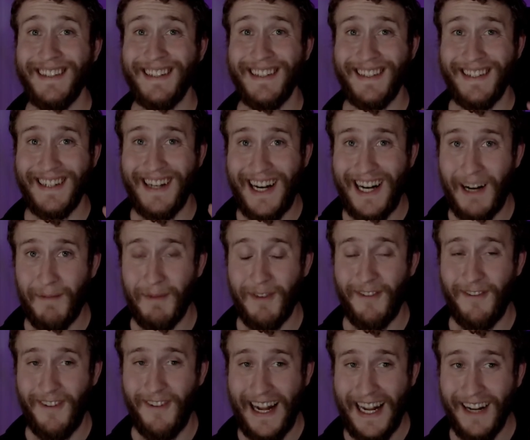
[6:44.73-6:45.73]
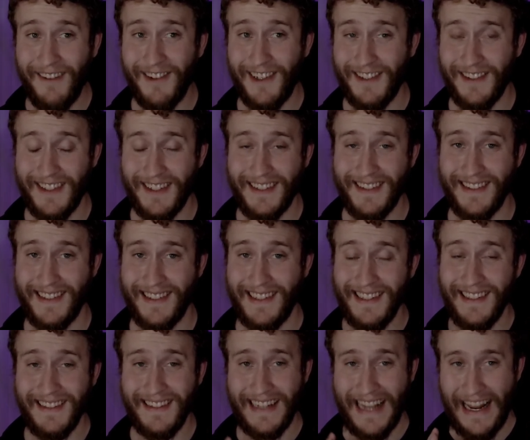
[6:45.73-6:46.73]
the top five on this
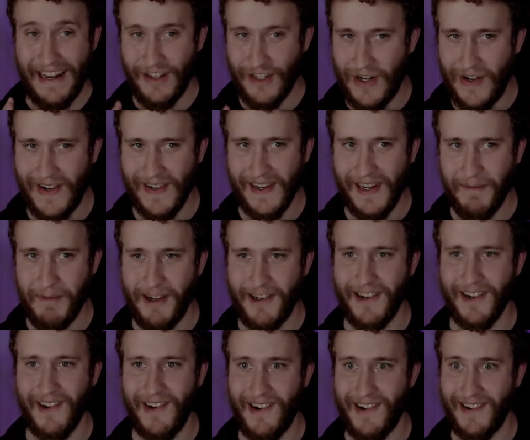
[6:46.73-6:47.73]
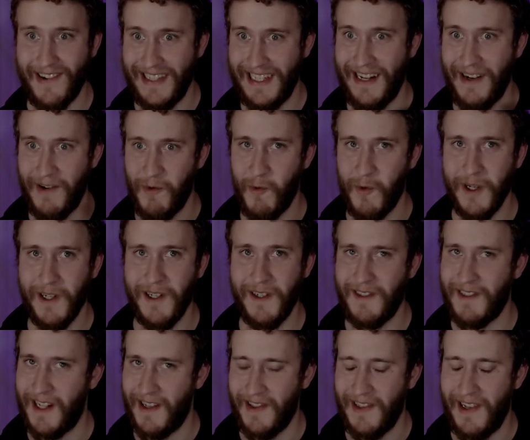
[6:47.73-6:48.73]
list and talking Talking about a card that
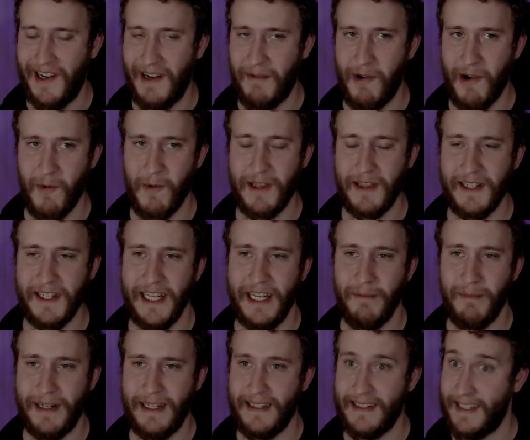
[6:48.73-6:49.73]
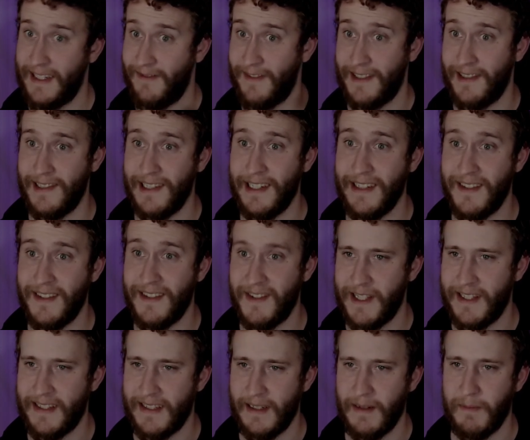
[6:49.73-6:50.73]
will a lot more win the game by itself, at least
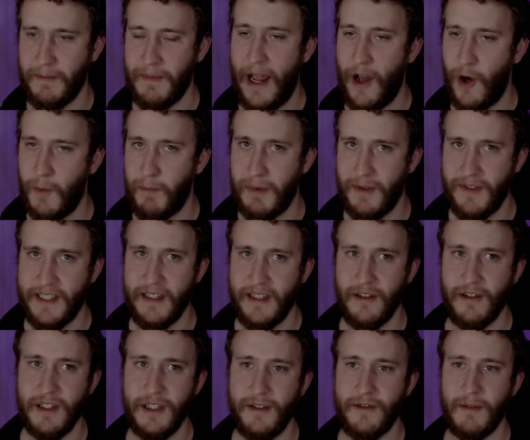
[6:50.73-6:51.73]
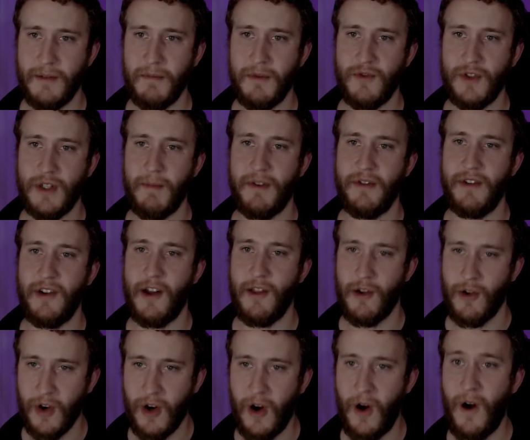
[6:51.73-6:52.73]
with some help of synergy from some of your
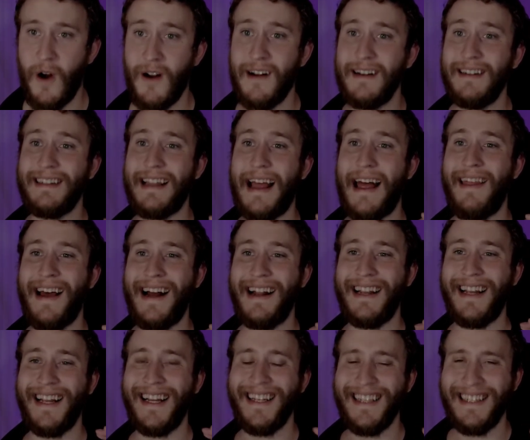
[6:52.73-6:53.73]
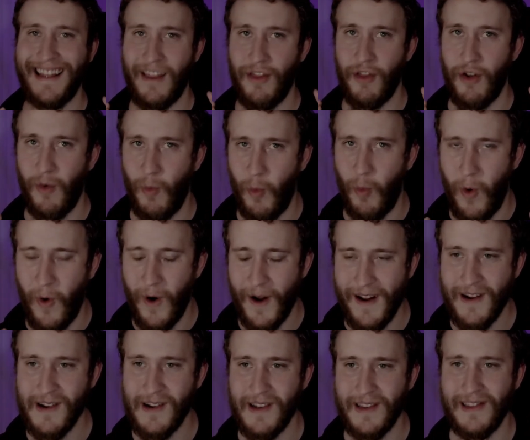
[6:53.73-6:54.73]
other cards, that is the
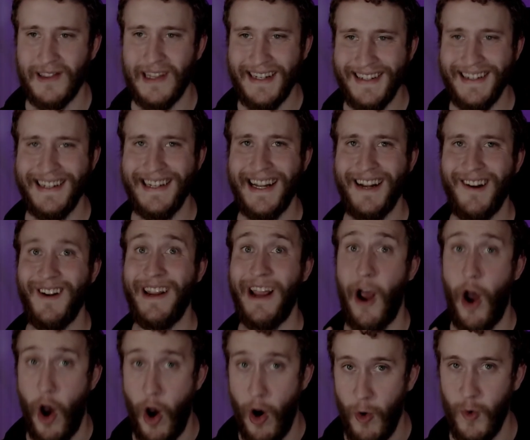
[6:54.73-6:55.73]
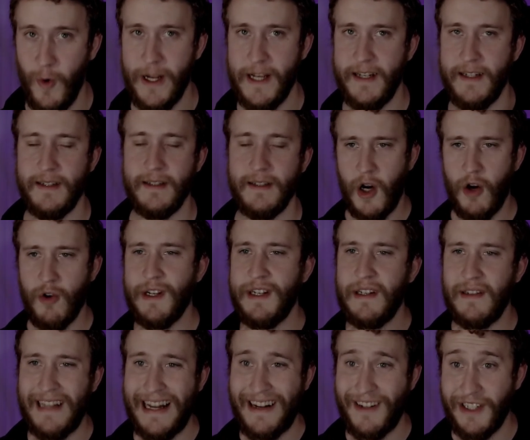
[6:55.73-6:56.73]
warrior legendary Odin. Odin
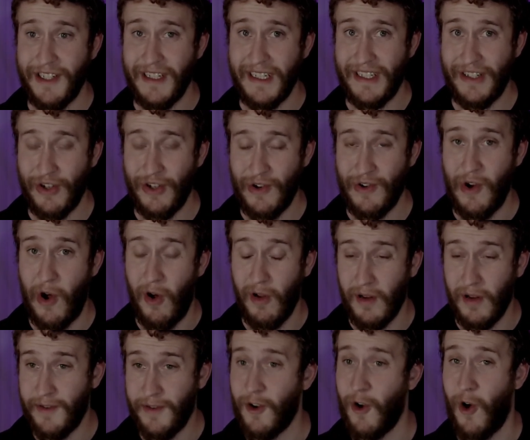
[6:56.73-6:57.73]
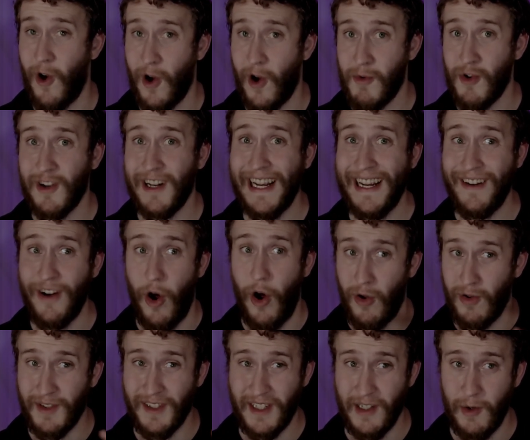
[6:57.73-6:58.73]
allows you to turn all of your armor gain
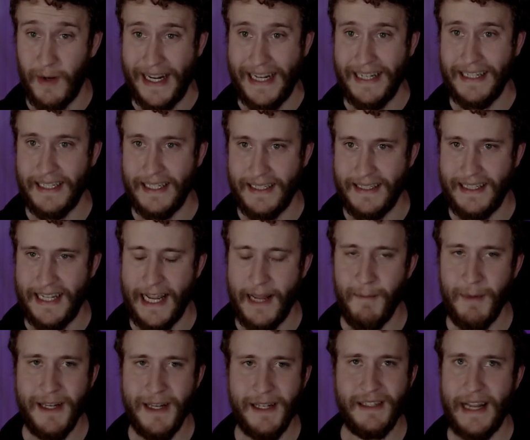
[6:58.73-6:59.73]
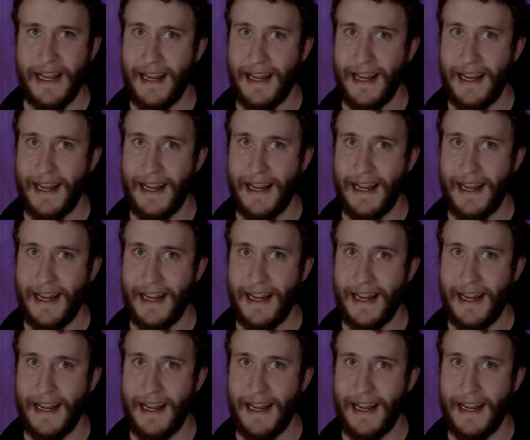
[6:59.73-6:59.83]
also into damage,